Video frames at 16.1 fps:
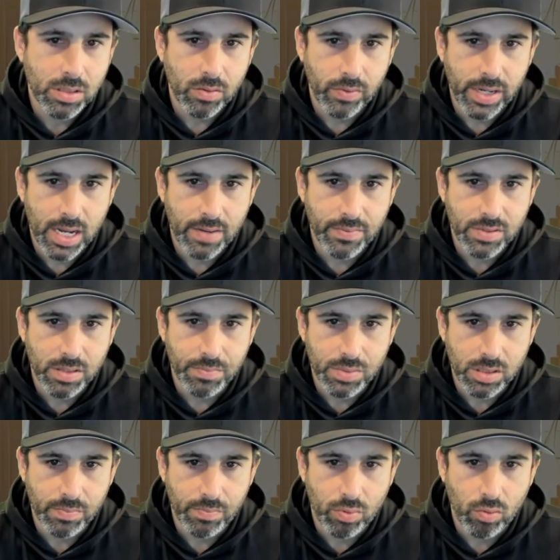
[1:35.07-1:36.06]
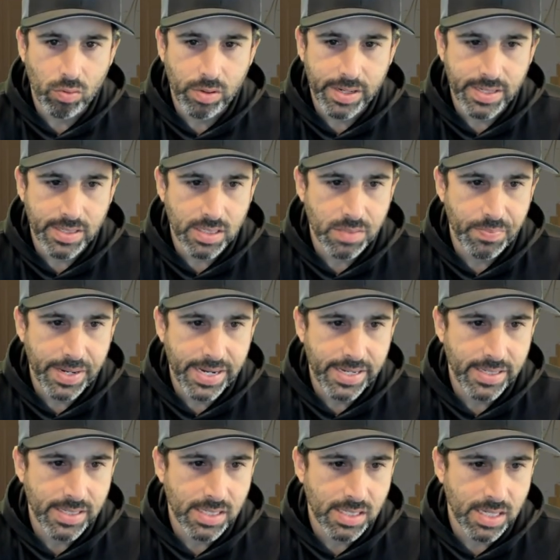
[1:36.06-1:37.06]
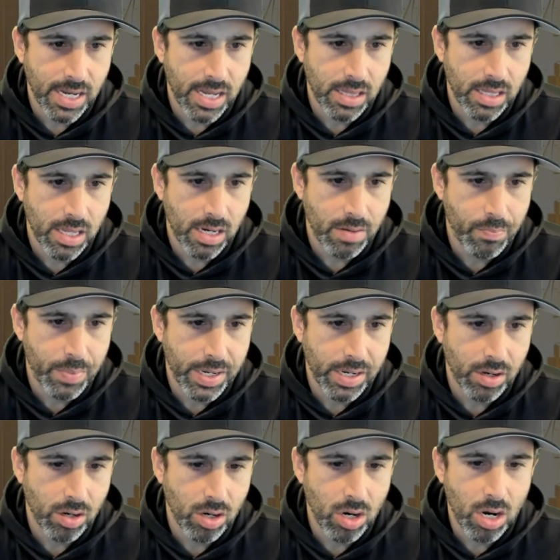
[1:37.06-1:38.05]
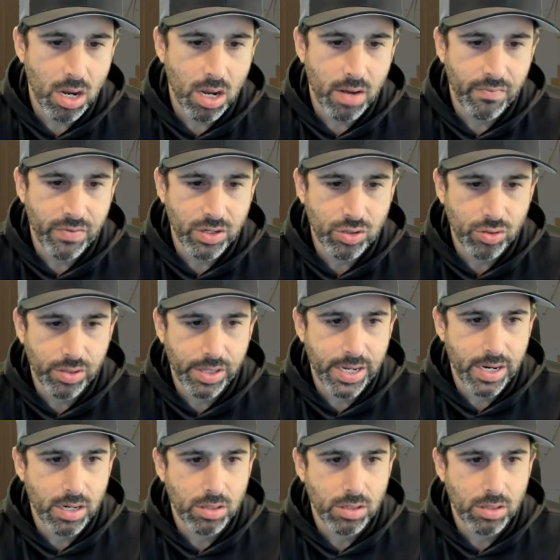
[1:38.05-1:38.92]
We have some support in space and then a bigger official there.